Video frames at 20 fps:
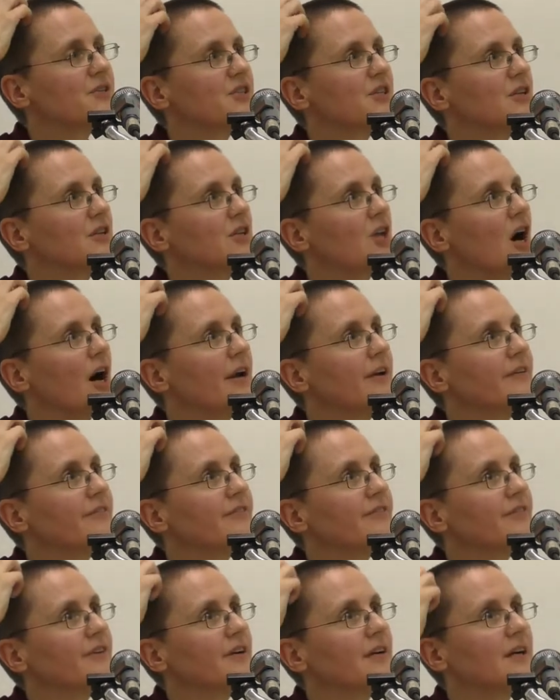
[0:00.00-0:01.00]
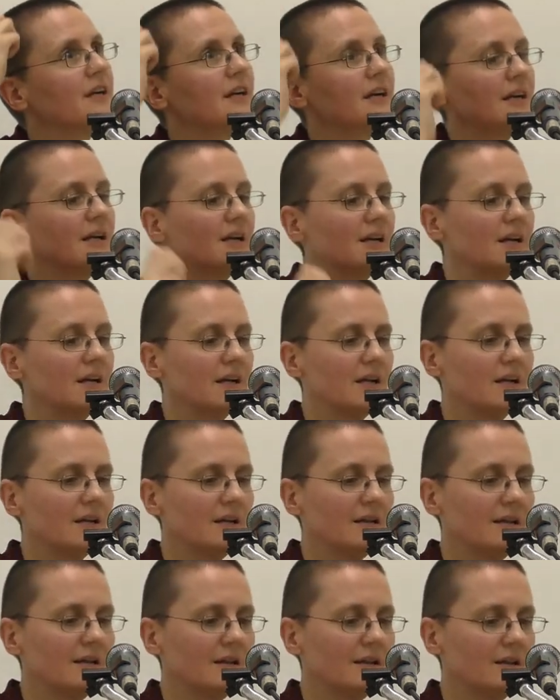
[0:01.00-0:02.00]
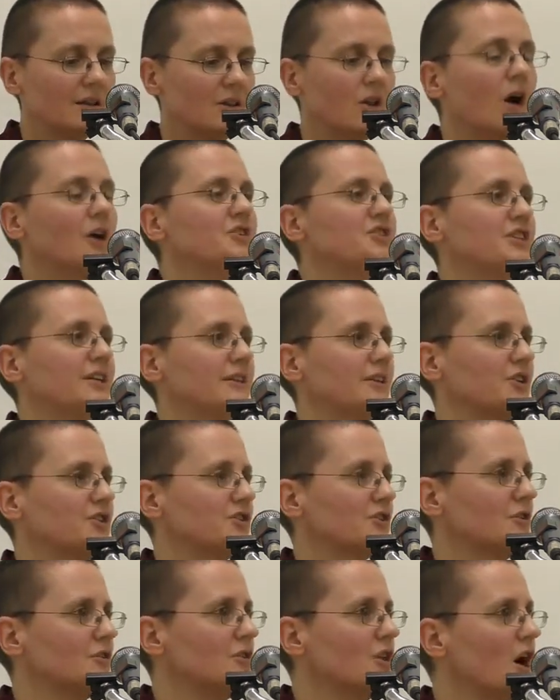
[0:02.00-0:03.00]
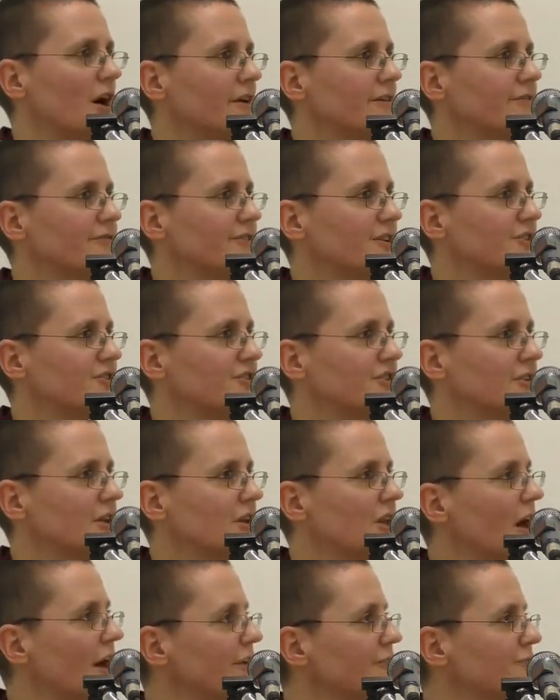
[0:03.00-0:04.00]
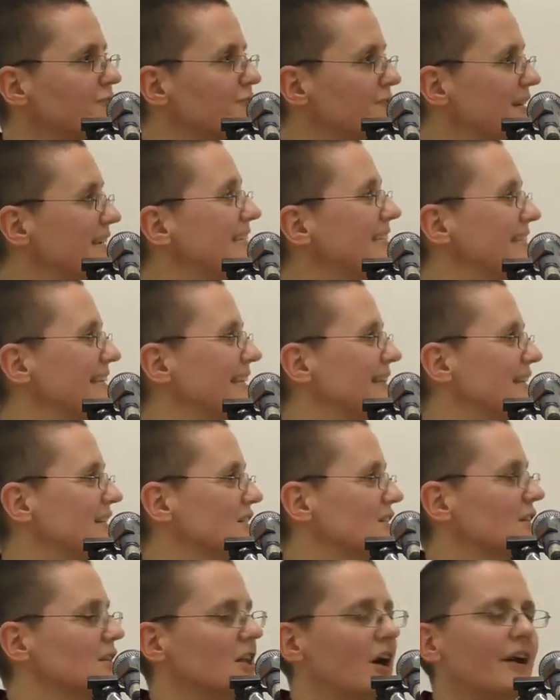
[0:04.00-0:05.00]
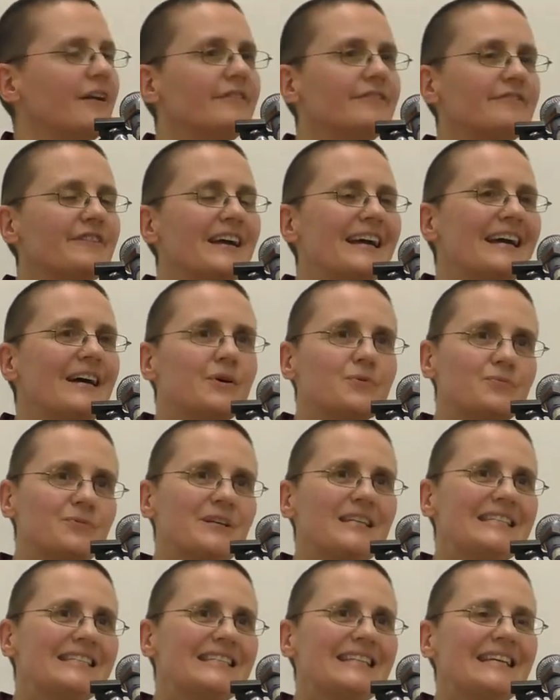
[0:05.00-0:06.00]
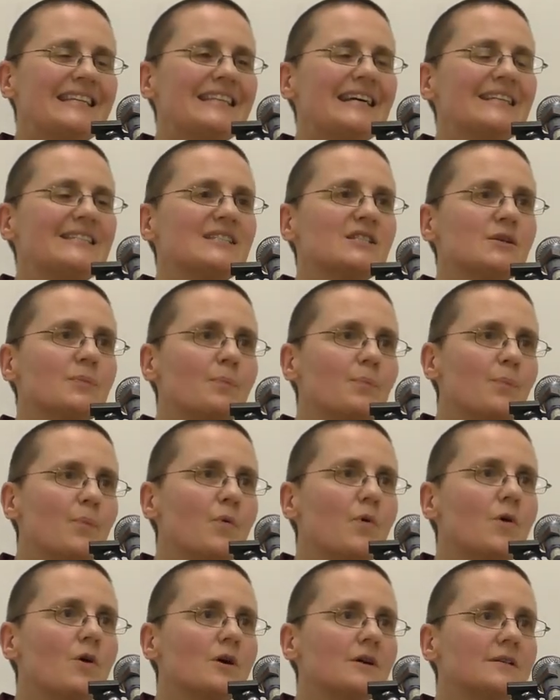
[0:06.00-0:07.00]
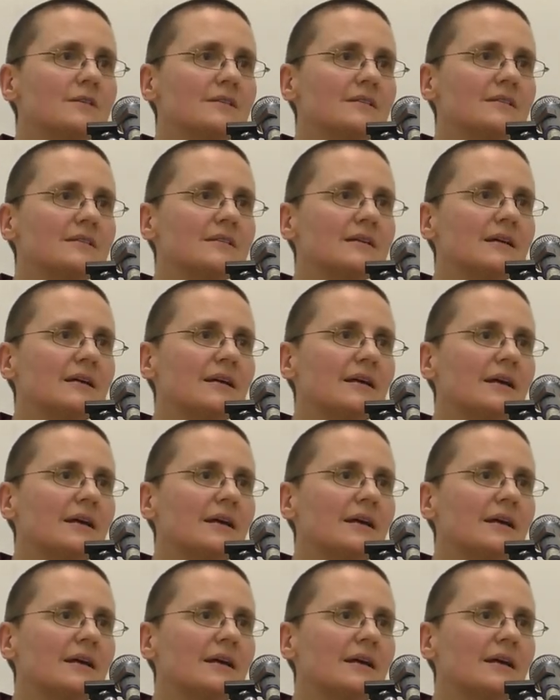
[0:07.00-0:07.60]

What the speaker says: is a lot of logic. There's a lot of reasoning. There's a lot of reasoning that supports